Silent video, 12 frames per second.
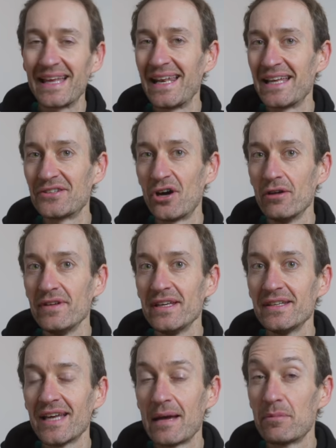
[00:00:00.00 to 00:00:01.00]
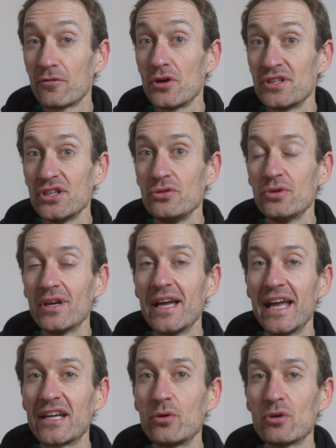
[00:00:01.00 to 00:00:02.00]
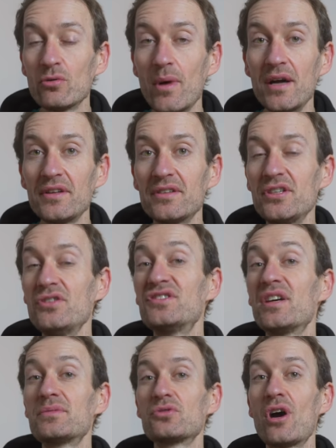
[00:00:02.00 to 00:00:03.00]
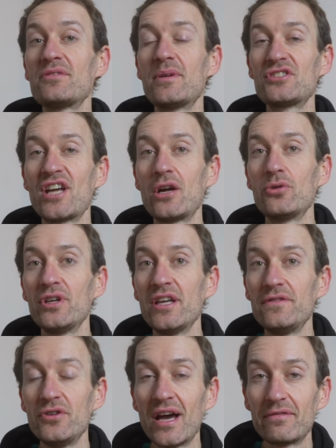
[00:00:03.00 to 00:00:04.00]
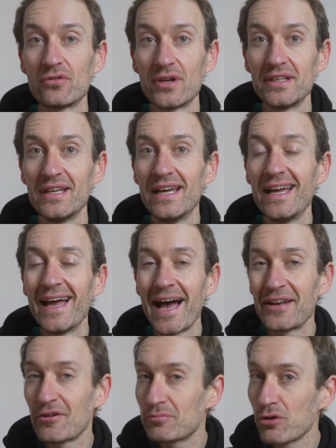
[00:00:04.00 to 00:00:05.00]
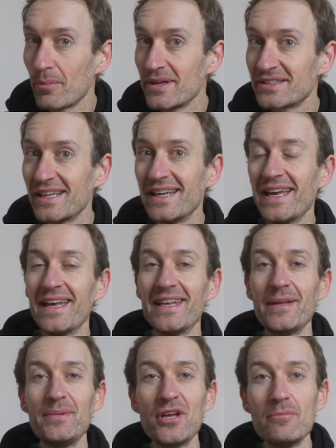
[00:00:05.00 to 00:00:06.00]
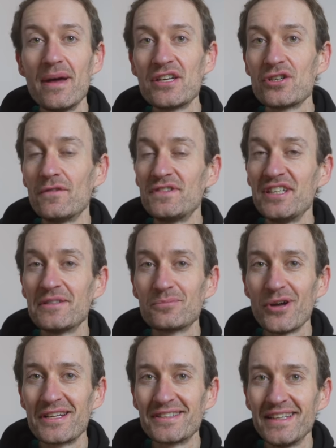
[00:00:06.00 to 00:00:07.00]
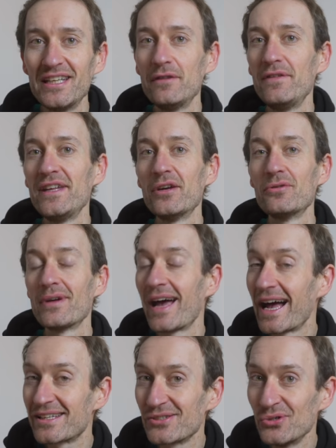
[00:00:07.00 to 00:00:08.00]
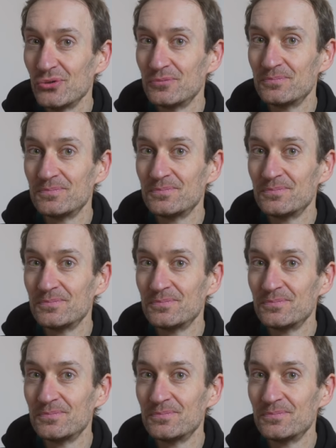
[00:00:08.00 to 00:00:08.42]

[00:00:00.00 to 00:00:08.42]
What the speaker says: Let's dive in. And before I do, a quick reminder to subscribe to my channel if you haven't already. And I promise there'll be no mention of disc brakes in this video at all.